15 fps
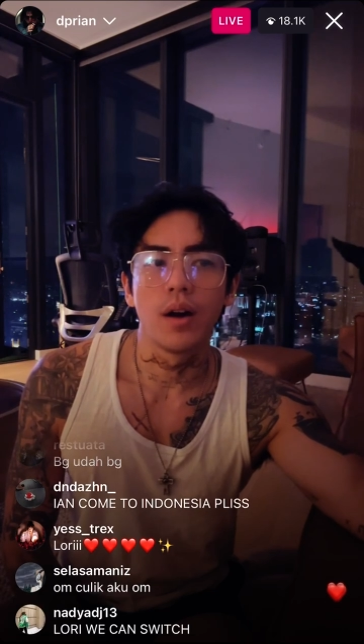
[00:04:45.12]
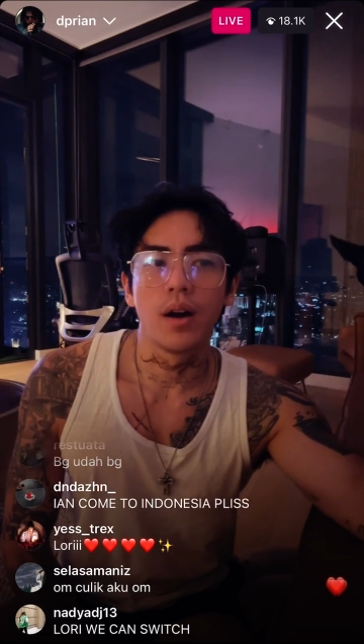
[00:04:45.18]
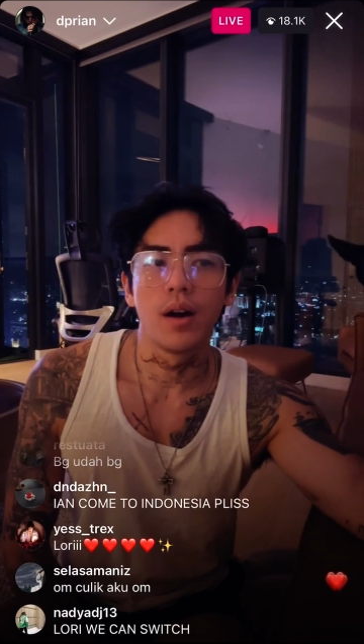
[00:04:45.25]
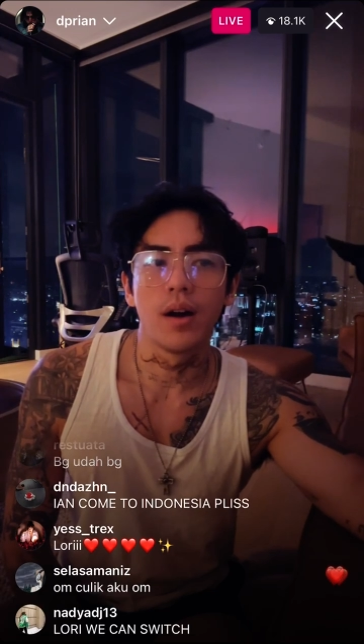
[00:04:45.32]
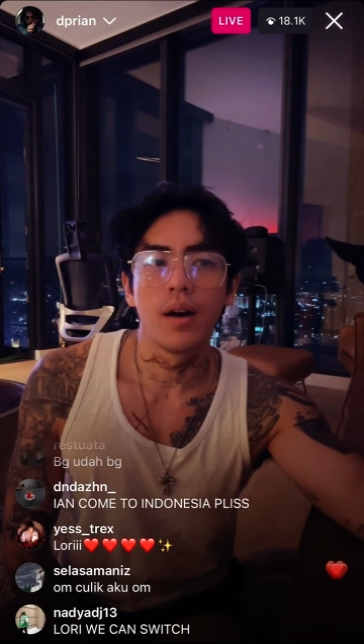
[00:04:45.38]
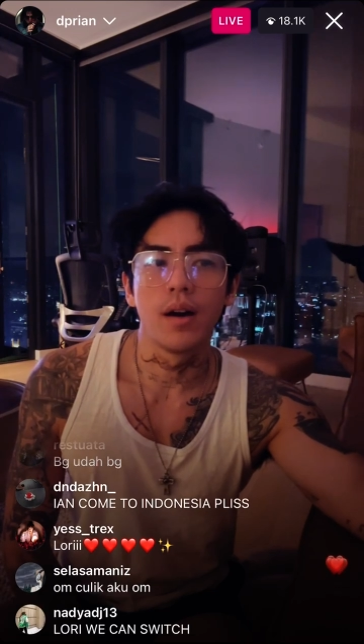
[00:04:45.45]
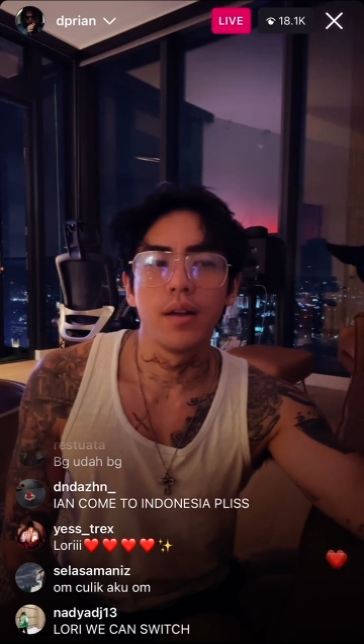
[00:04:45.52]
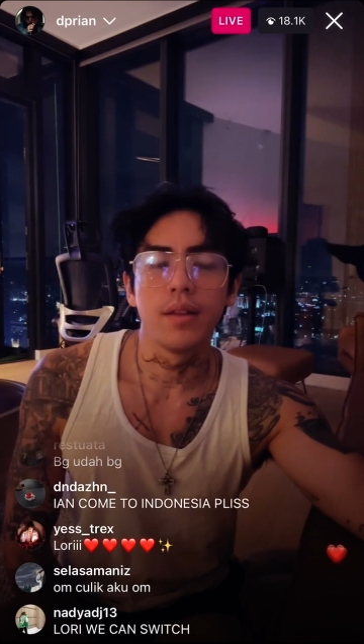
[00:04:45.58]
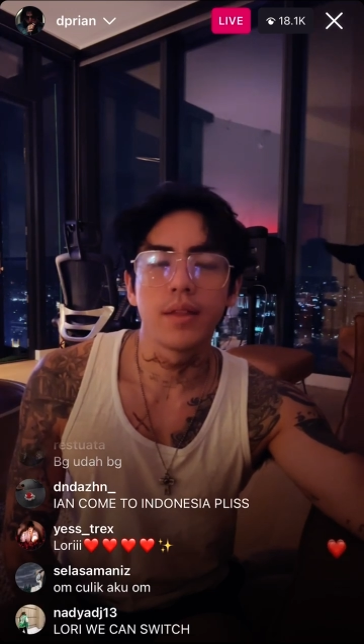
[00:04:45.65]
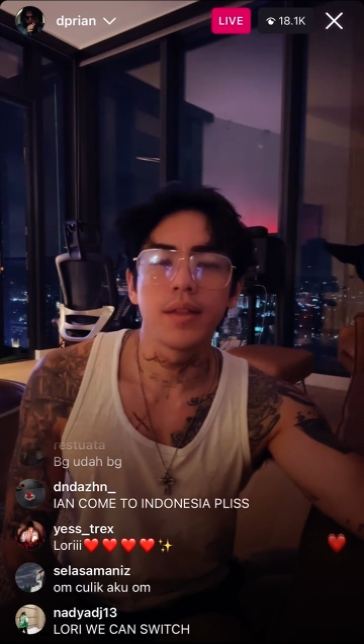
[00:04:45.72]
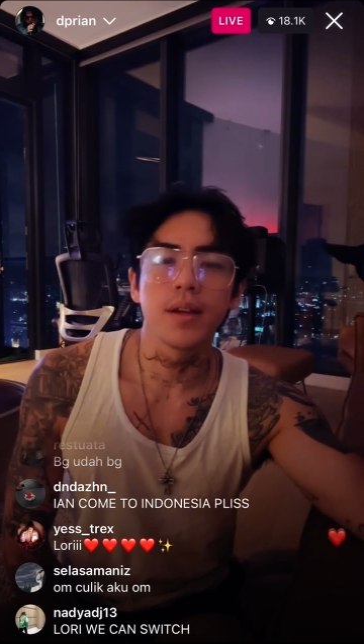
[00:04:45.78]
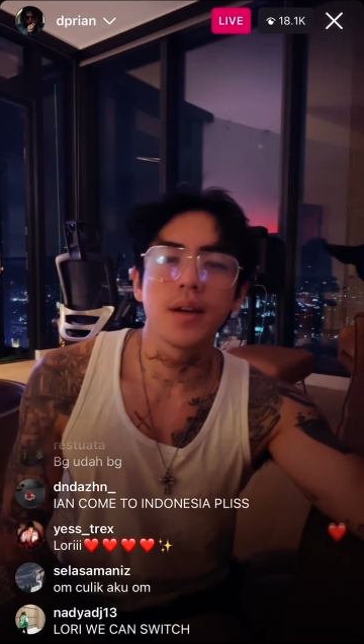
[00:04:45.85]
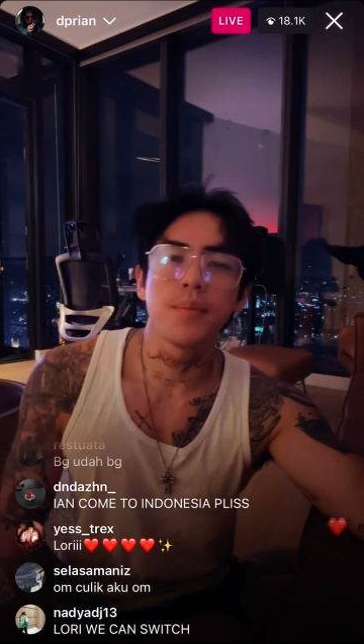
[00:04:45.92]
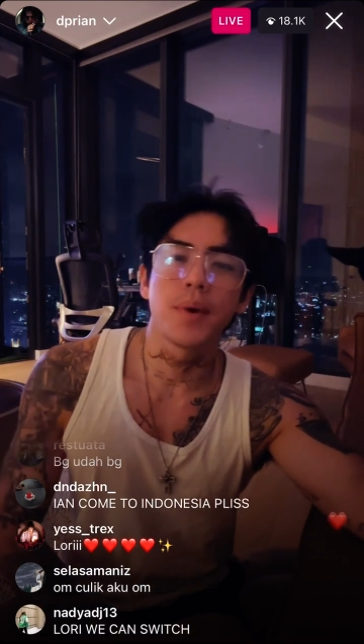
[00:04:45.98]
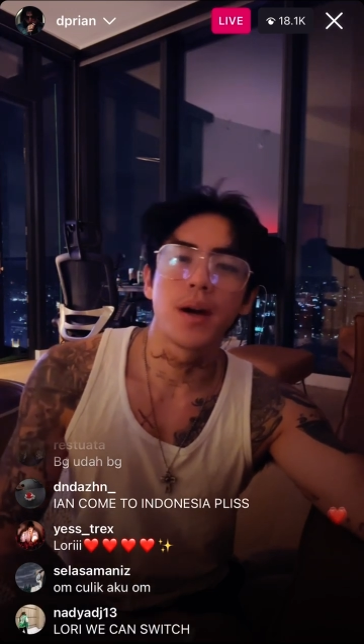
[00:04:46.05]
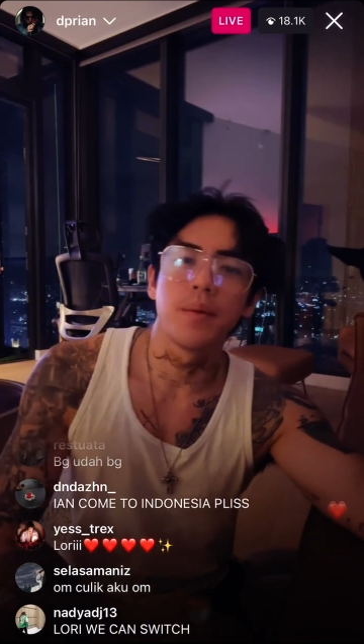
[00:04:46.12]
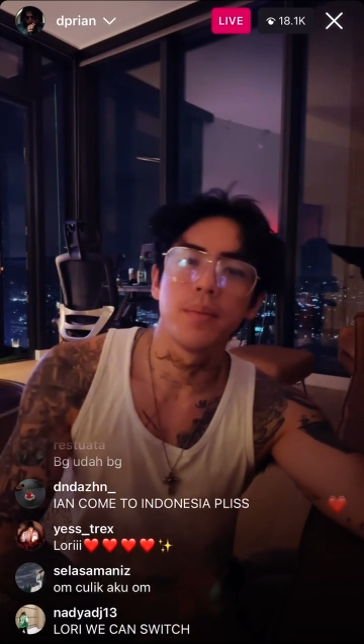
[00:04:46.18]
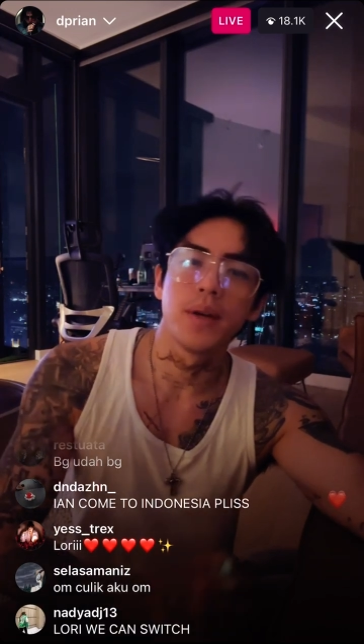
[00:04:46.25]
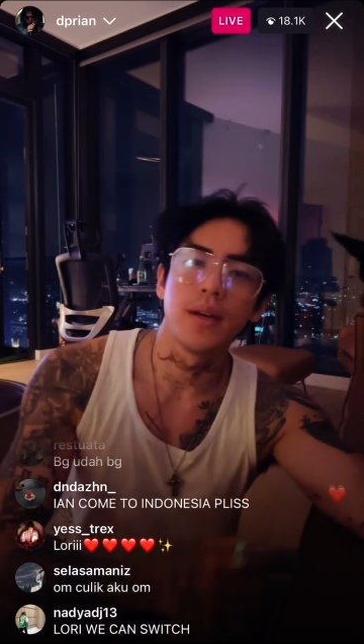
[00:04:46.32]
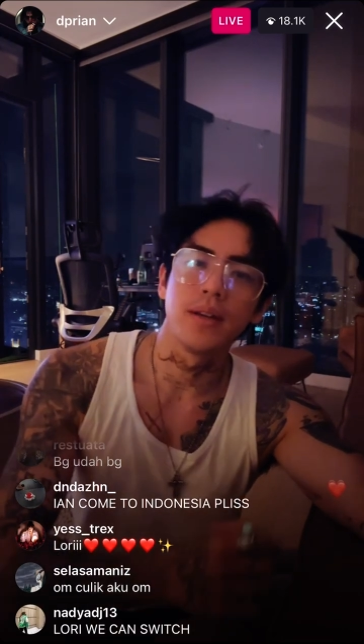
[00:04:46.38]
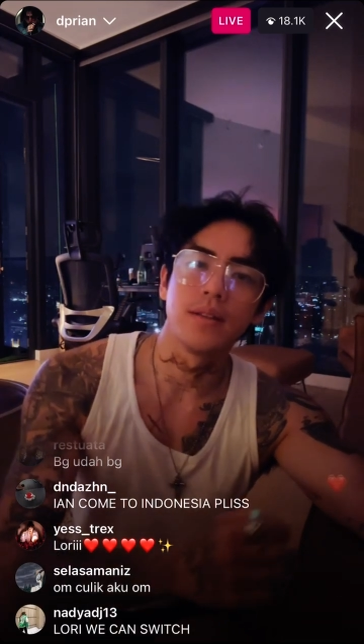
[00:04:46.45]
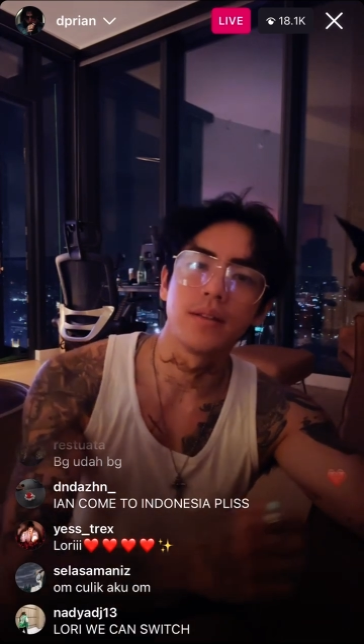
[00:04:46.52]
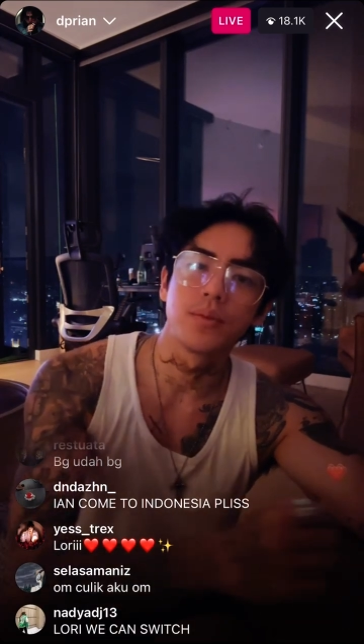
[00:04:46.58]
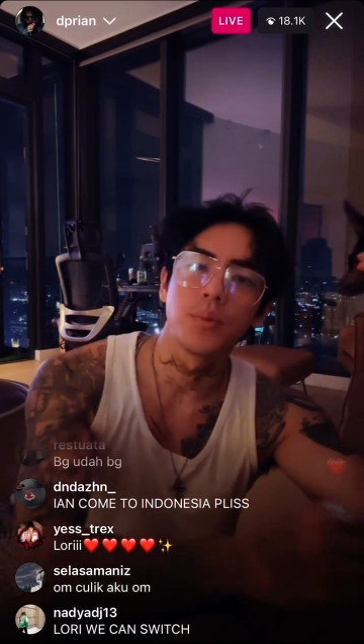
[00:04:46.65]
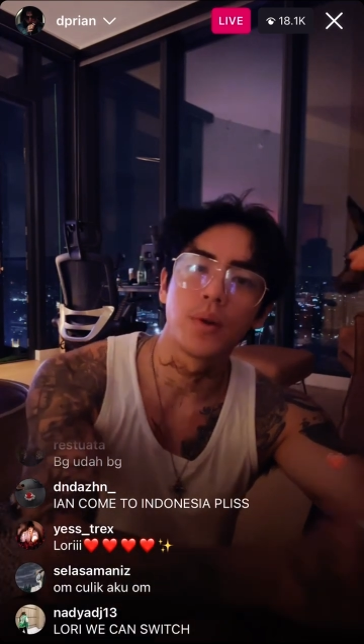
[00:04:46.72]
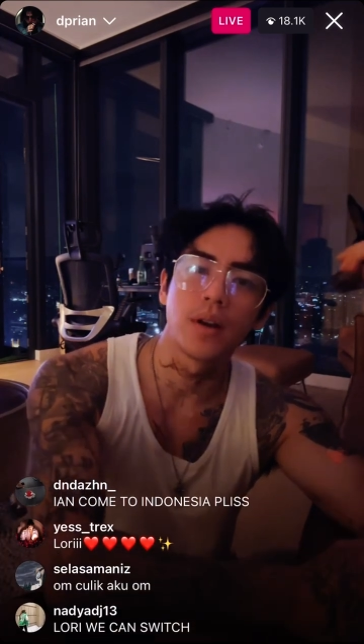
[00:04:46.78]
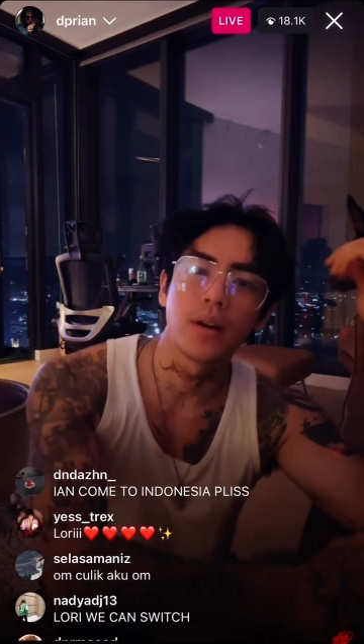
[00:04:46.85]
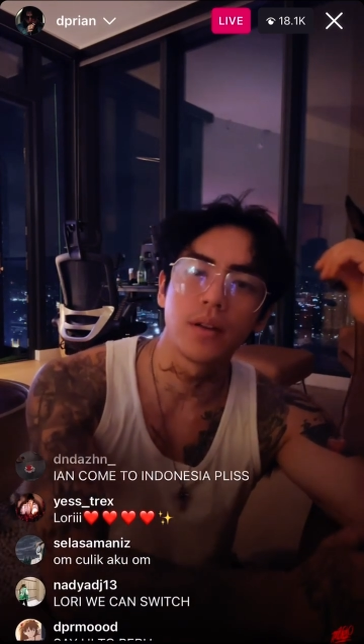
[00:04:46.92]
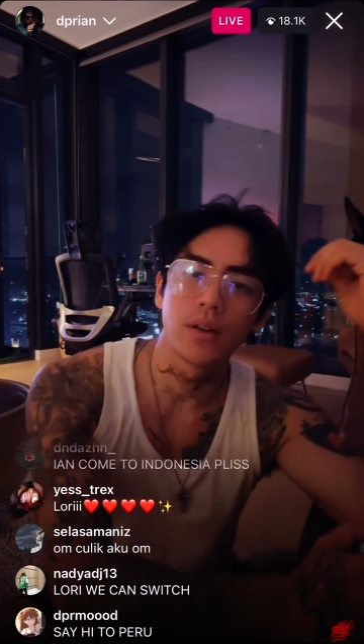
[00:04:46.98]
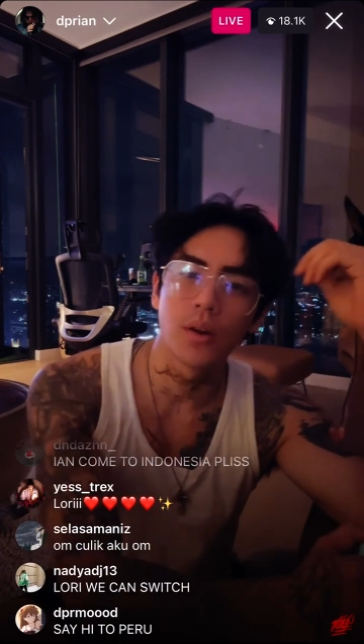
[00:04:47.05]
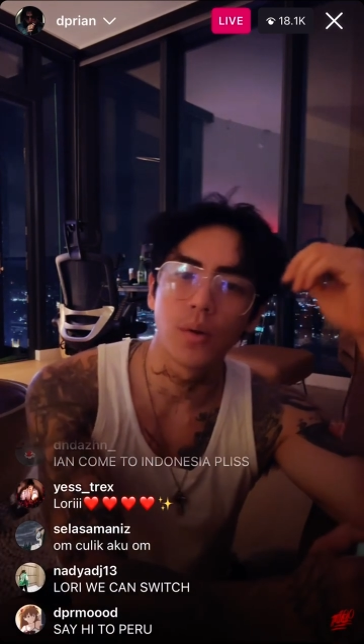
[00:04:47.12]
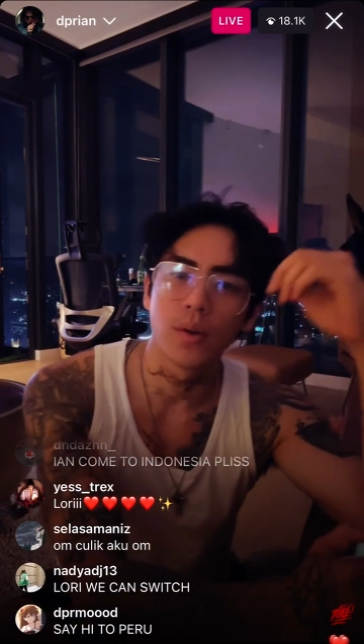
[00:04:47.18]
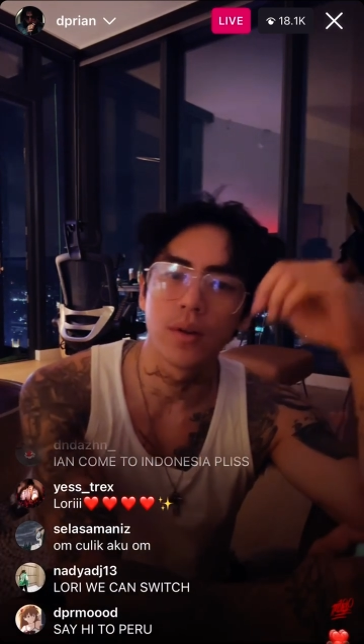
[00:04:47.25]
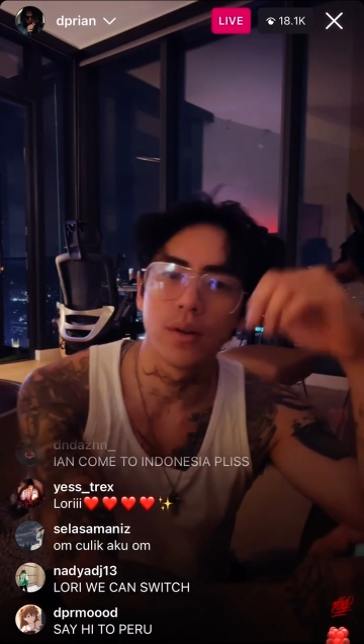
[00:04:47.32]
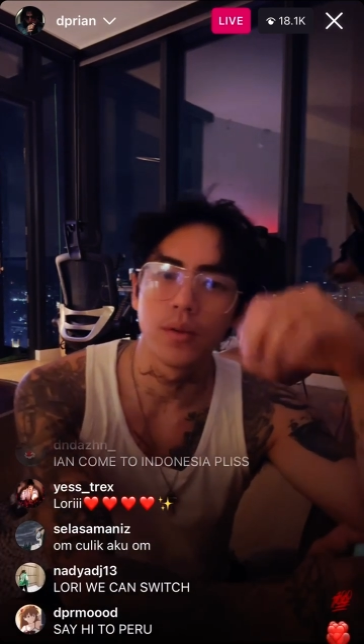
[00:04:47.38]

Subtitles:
the thing about me is when I go